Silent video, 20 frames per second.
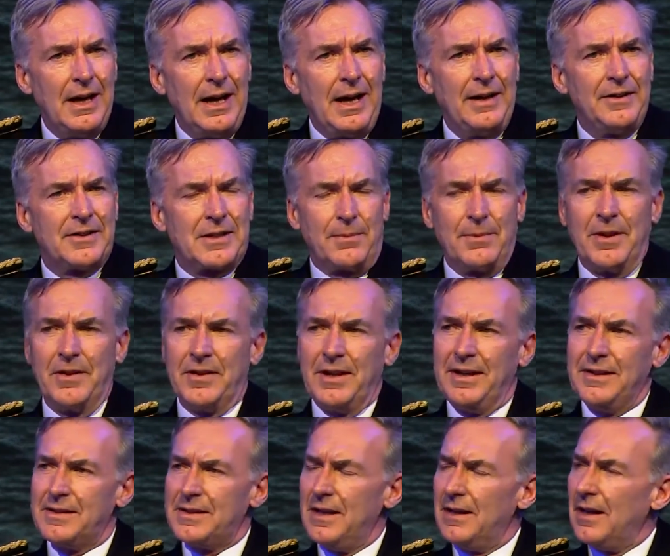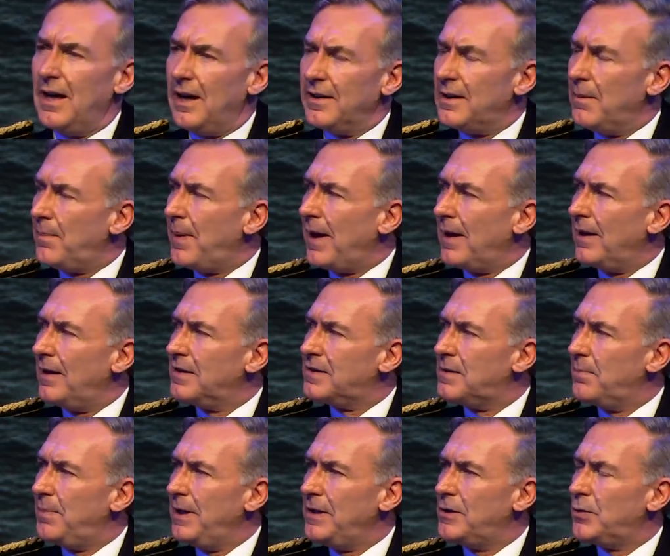and some of the things that other panelists
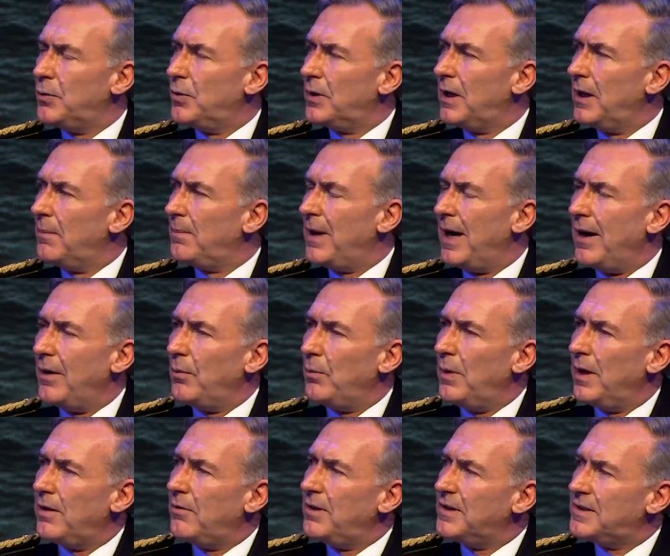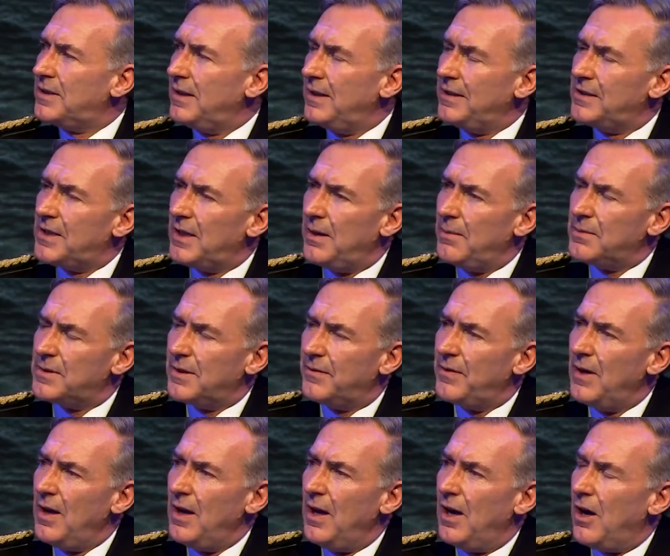have been talking about, whether it's in terms of
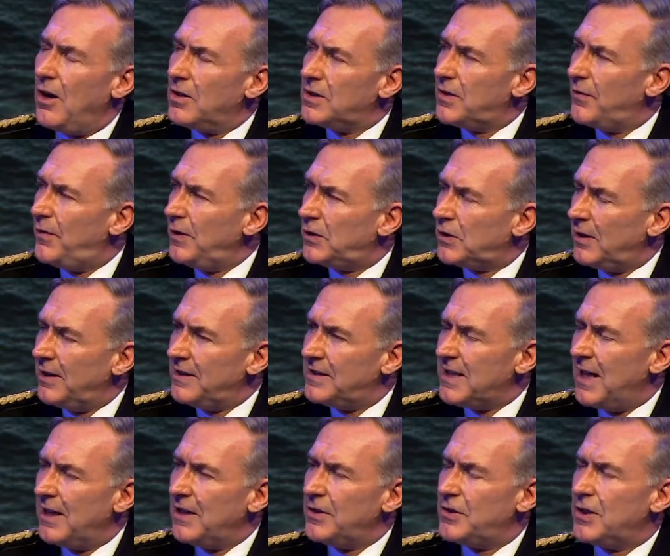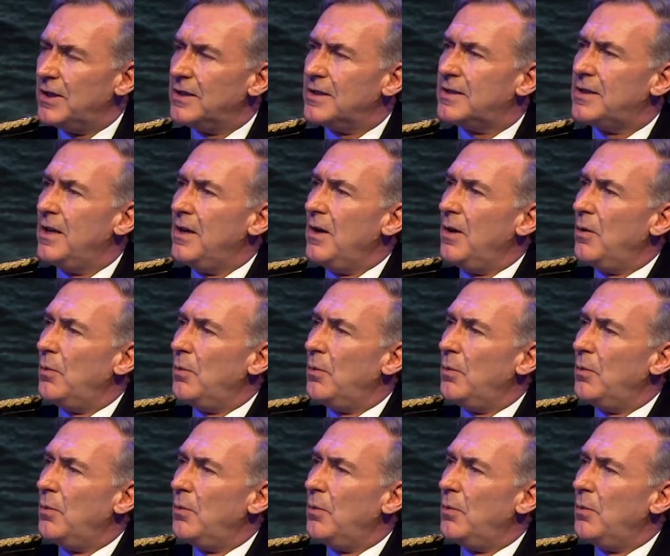artificial intelligence,